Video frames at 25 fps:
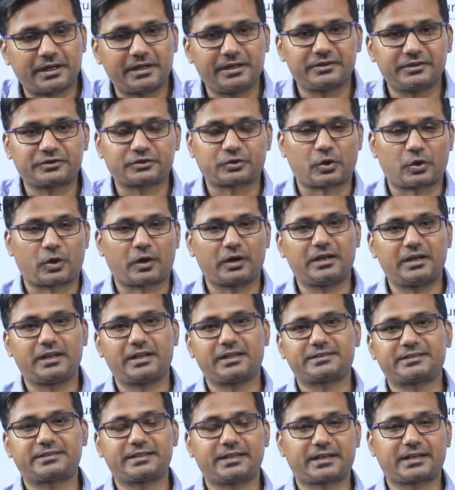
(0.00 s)
is called
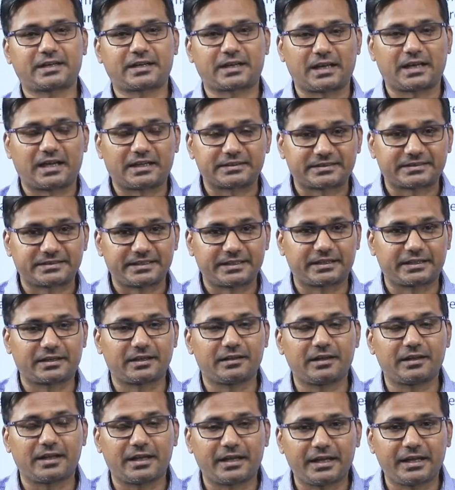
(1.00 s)
as a
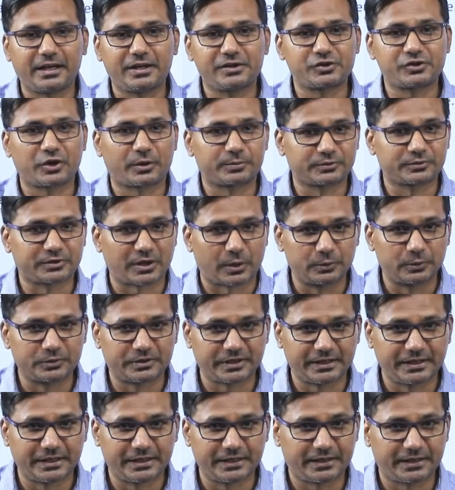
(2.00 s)
classical age of South
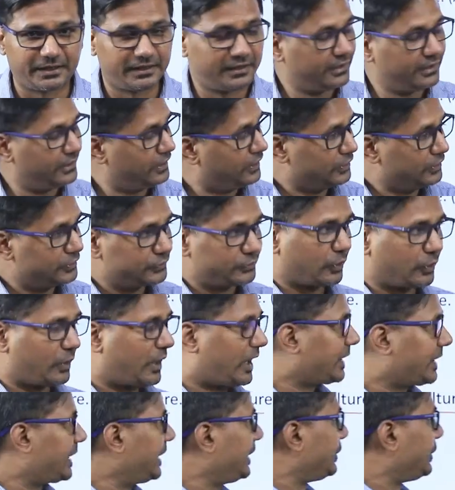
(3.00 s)
India. So
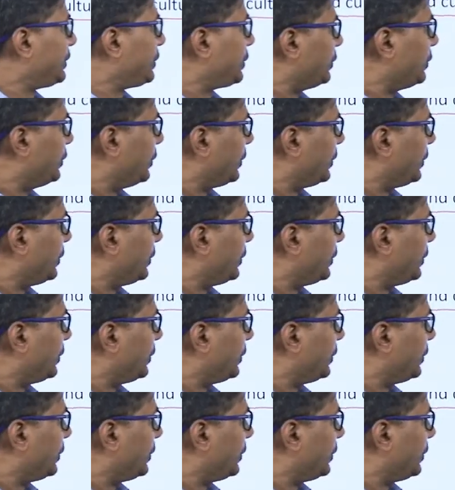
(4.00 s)
again, two